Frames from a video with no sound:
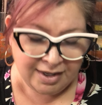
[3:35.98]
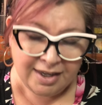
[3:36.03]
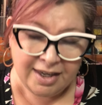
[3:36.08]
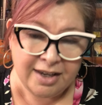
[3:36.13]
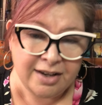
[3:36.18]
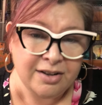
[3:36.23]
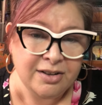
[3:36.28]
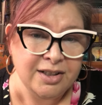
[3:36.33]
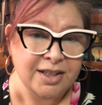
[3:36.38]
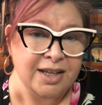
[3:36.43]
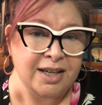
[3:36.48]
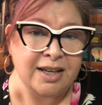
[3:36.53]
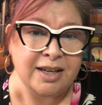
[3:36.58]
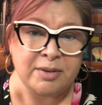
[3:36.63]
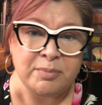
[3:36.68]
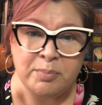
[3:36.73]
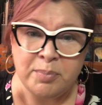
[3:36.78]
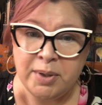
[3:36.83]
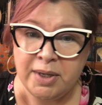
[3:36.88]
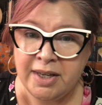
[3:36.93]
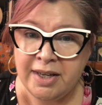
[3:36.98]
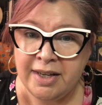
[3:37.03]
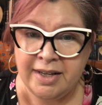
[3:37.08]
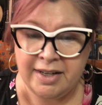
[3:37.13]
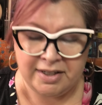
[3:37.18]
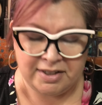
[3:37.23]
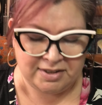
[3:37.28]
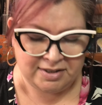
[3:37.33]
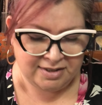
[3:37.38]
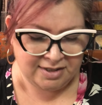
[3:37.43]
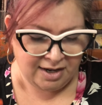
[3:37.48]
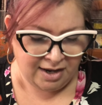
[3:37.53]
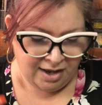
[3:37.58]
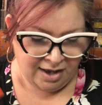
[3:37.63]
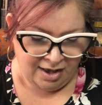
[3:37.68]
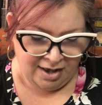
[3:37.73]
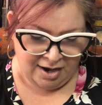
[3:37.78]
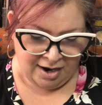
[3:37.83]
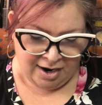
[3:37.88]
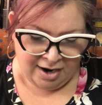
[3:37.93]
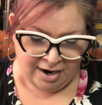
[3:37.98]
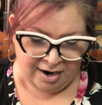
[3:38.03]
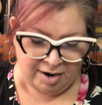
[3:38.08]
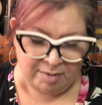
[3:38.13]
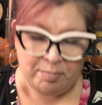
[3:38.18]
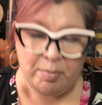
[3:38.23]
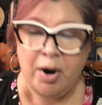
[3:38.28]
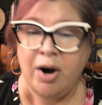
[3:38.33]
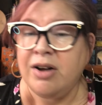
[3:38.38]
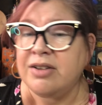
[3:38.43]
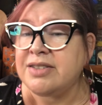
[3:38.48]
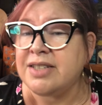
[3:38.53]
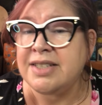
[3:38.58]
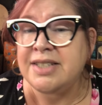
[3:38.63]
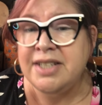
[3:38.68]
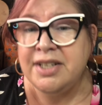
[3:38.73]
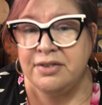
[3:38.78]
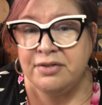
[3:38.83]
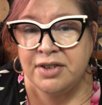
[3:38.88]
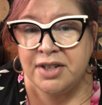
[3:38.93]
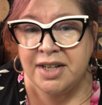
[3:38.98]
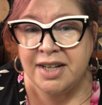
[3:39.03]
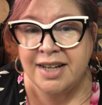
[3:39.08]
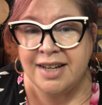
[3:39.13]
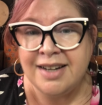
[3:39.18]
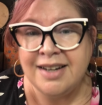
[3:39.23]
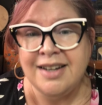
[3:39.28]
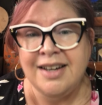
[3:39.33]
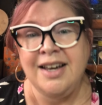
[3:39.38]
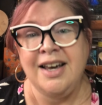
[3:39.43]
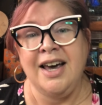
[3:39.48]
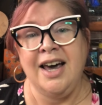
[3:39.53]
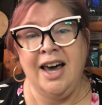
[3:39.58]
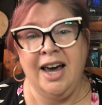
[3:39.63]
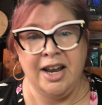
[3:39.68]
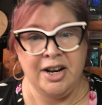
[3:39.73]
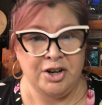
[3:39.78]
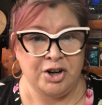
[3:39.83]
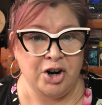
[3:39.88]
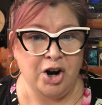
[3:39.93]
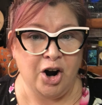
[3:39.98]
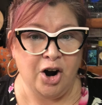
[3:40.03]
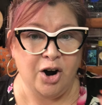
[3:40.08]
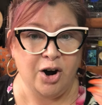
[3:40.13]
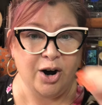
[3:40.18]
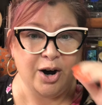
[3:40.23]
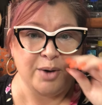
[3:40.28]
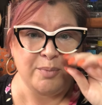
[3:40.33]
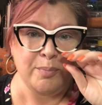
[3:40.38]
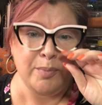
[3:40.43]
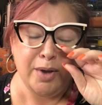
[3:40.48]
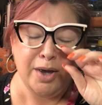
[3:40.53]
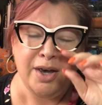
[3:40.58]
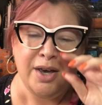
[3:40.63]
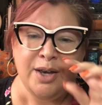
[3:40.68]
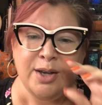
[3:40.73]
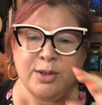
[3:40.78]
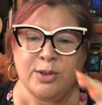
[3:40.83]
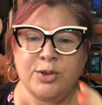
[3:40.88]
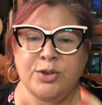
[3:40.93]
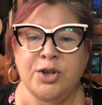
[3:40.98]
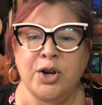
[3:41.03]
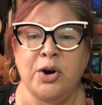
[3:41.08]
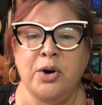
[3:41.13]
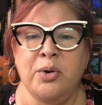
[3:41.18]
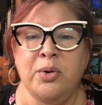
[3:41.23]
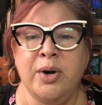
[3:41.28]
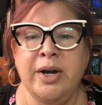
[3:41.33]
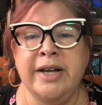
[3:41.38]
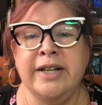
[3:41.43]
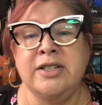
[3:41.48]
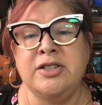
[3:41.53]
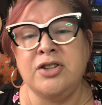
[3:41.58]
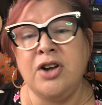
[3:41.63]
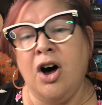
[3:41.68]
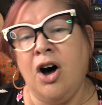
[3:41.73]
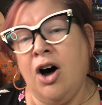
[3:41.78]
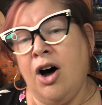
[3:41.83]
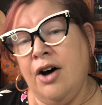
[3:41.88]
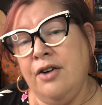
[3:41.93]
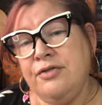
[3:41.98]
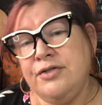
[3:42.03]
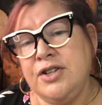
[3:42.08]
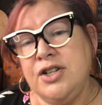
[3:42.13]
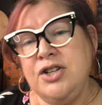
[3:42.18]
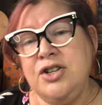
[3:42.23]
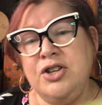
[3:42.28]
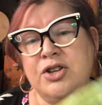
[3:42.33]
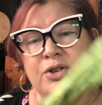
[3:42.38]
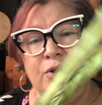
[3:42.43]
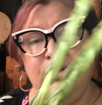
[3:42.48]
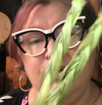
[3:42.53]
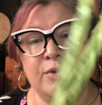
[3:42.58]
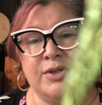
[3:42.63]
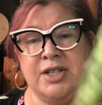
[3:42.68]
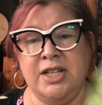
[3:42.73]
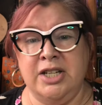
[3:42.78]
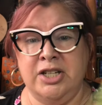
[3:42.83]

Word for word: healing and peace, uh, positivity and calm. So it's often used